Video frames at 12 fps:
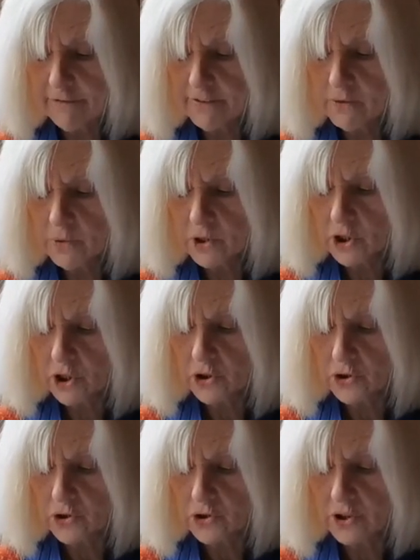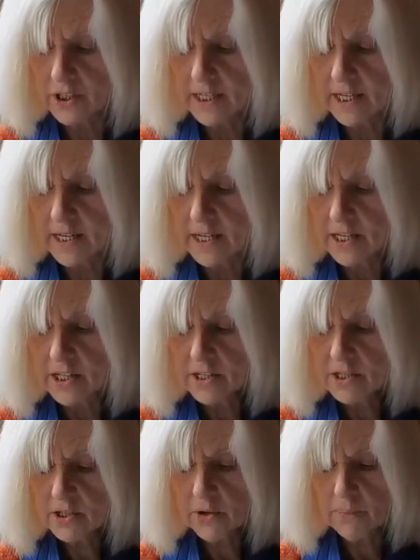affluent country
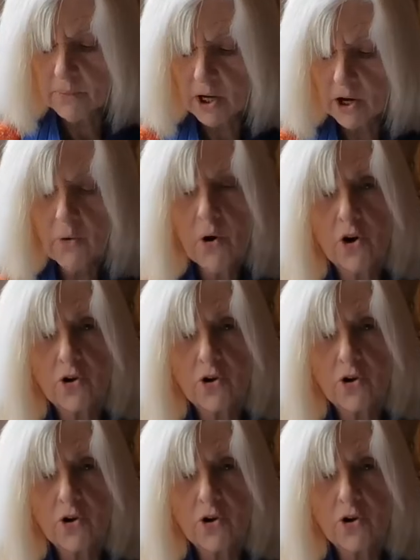some go